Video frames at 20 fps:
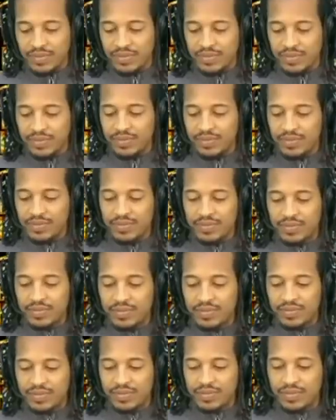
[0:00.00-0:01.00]

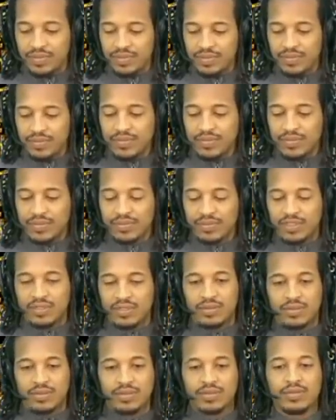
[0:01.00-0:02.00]

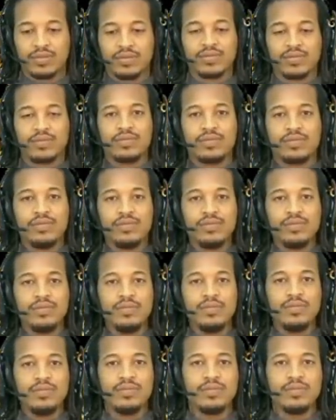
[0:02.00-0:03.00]

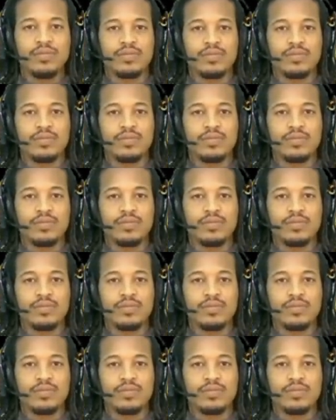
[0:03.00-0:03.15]
(not speaking)